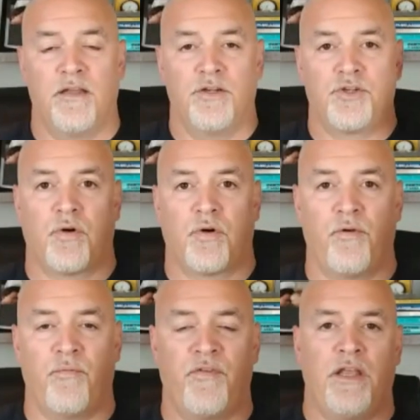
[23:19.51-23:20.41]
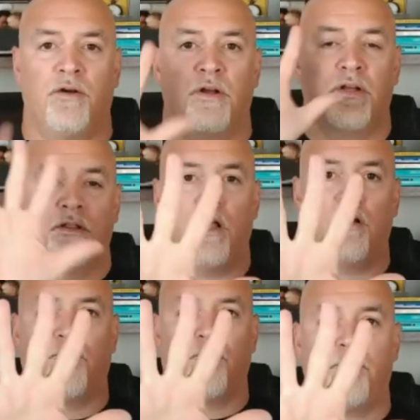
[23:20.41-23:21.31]
Short-form video,
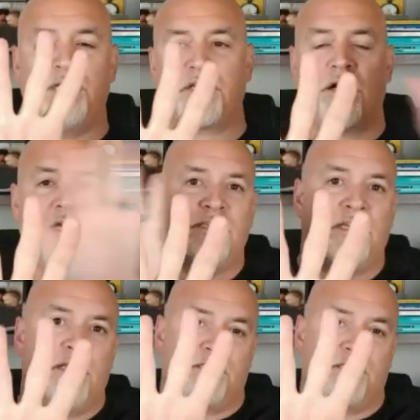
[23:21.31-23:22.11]
long-form piece of content,